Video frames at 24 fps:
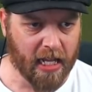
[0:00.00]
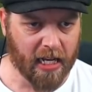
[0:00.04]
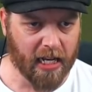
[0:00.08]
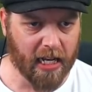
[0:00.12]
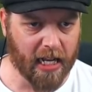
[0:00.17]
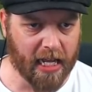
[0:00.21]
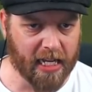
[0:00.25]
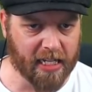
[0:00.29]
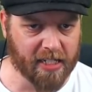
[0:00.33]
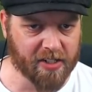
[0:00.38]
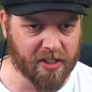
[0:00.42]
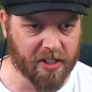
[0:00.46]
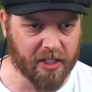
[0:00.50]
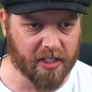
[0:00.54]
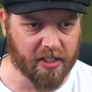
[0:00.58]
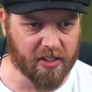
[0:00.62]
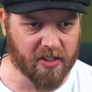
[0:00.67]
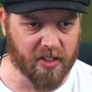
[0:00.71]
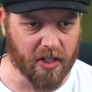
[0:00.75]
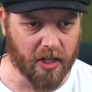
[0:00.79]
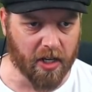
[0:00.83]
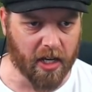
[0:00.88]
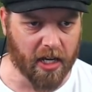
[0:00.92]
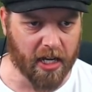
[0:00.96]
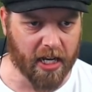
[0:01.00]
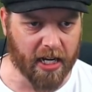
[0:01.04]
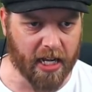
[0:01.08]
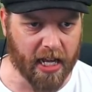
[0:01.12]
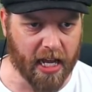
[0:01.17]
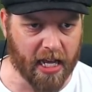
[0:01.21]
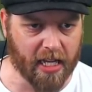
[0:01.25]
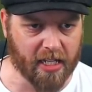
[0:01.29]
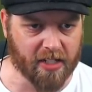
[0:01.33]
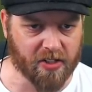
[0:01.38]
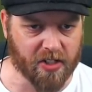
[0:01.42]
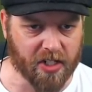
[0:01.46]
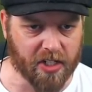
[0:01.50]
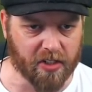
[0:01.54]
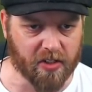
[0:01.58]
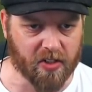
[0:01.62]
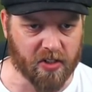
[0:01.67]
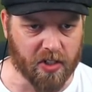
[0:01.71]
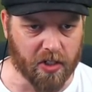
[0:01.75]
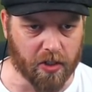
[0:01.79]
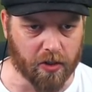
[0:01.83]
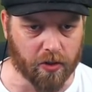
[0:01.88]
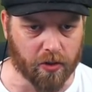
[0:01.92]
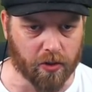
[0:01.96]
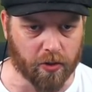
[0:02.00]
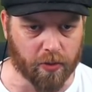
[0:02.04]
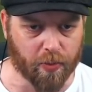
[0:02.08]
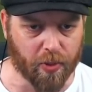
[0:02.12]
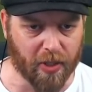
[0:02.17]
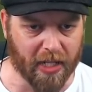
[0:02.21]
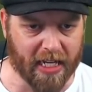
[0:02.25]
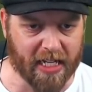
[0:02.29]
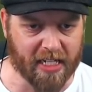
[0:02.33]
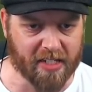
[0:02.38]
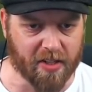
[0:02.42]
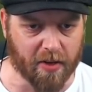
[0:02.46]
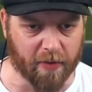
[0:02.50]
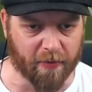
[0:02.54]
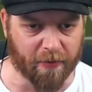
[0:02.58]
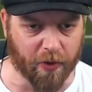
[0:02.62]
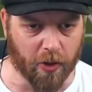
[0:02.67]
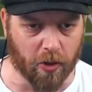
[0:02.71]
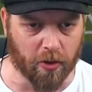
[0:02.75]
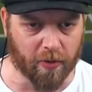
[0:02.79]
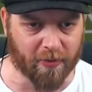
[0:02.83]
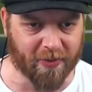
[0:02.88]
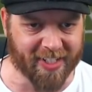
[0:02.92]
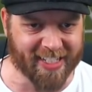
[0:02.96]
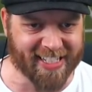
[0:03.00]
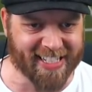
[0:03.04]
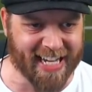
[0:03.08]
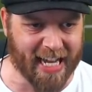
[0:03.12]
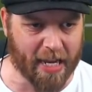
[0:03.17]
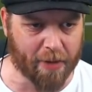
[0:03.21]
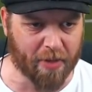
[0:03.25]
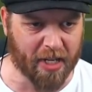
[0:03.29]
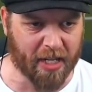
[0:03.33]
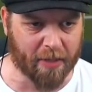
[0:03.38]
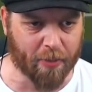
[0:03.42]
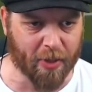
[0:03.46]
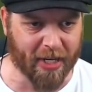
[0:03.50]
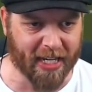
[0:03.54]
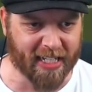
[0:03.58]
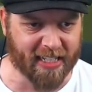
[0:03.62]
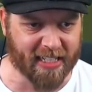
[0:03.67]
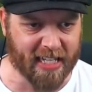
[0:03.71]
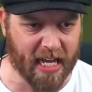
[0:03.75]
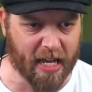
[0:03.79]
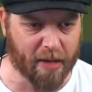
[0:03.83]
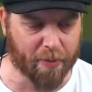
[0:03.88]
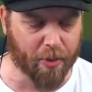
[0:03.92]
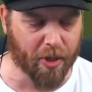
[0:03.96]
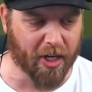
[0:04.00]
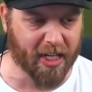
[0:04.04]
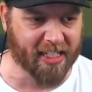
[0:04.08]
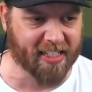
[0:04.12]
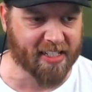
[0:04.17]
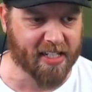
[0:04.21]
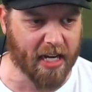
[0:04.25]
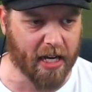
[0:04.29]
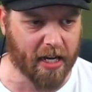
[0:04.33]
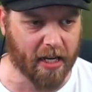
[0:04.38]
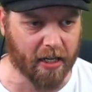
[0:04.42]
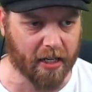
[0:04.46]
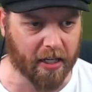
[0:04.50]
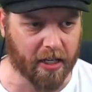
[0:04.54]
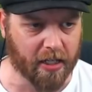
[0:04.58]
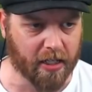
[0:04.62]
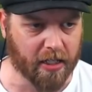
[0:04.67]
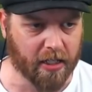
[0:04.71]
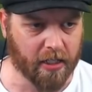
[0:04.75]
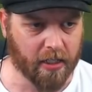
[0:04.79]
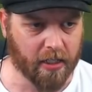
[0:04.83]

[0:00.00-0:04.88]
Lays it inside, has Kassoon, plays it forward for Demi, picked out by Dunk.